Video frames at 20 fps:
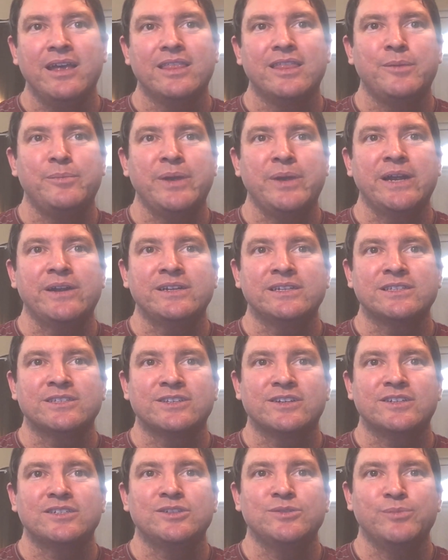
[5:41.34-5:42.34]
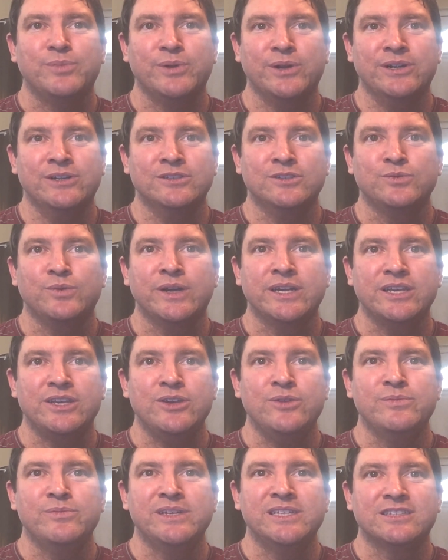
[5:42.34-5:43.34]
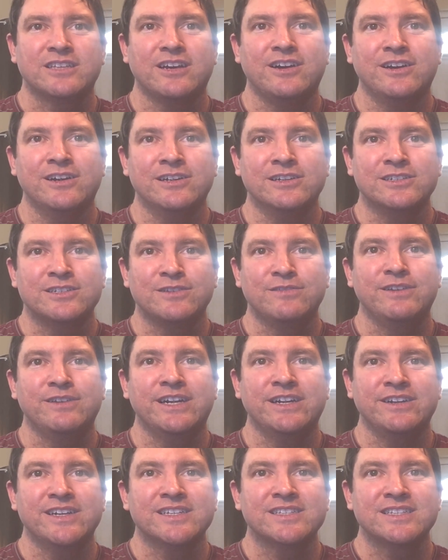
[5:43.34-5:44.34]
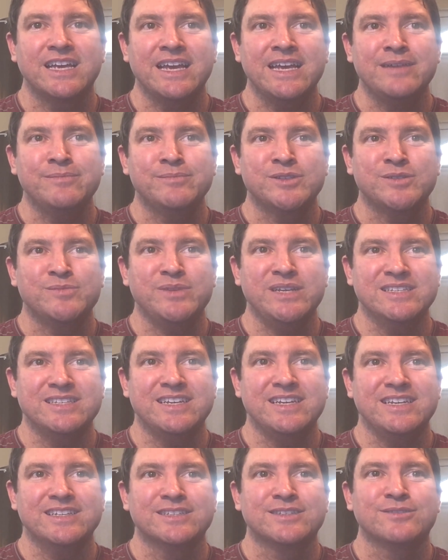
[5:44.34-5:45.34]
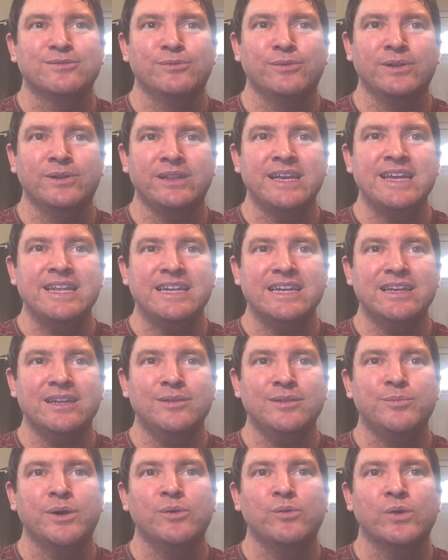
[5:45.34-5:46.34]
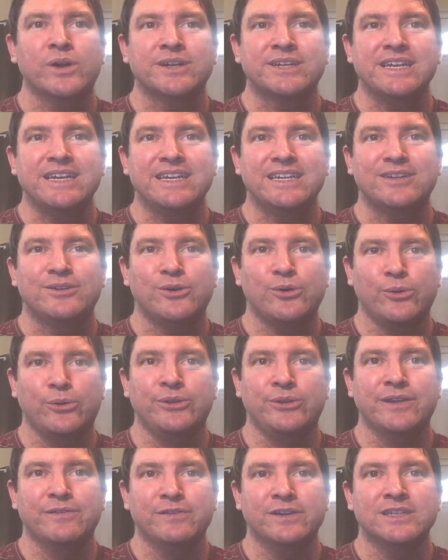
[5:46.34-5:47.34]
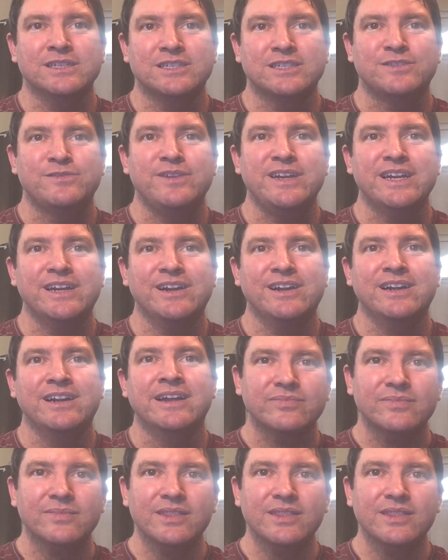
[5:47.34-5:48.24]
that parrots are to birds what humans are to various ape species, related but working in a whole different sphere.